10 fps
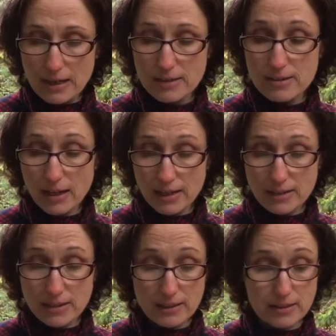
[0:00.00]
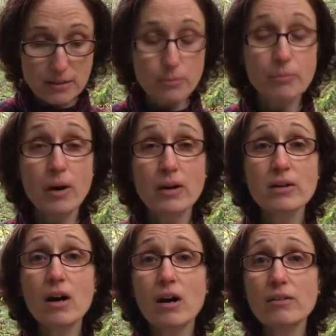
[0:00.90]
scientists
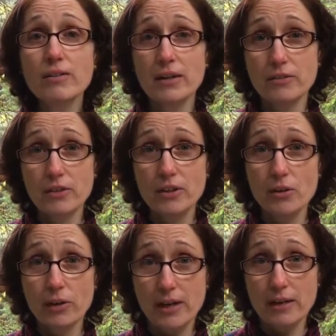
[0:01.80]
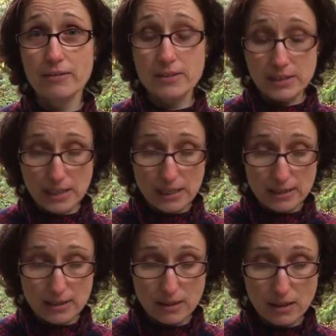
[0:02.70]
Markov and Gregoriev
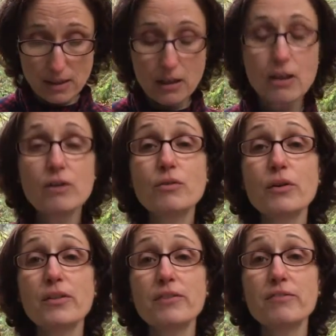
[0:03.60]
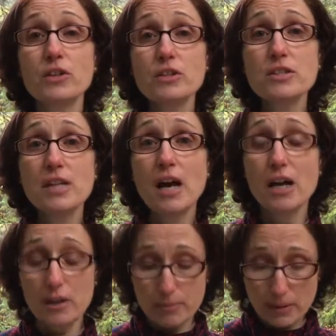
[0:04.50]
state, for the first
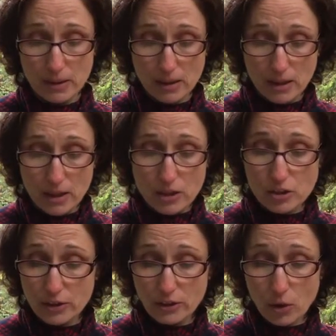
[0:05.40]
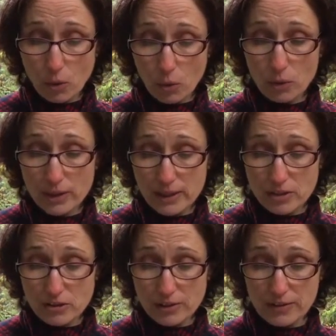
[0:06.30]
time during the whole
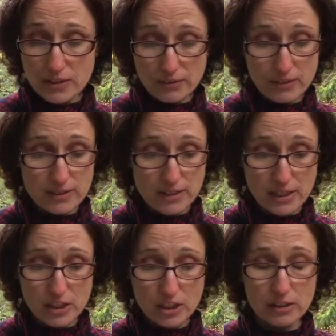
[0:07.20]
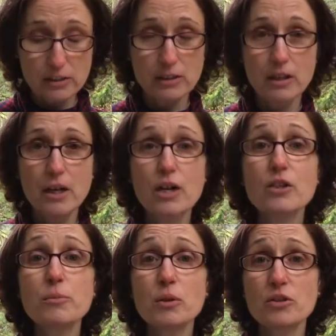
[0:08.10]
history of civilization,
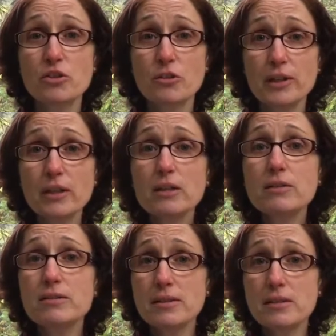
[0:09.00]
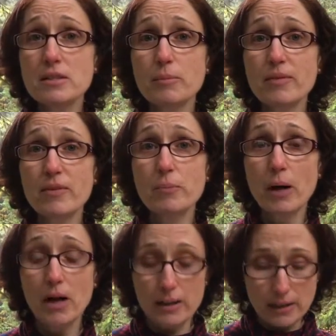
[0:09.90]
the most critical system of the
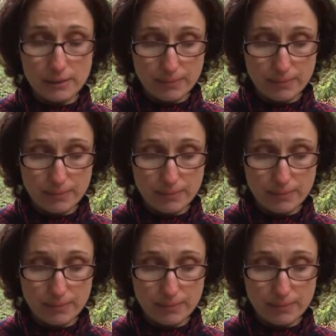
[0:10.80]
body,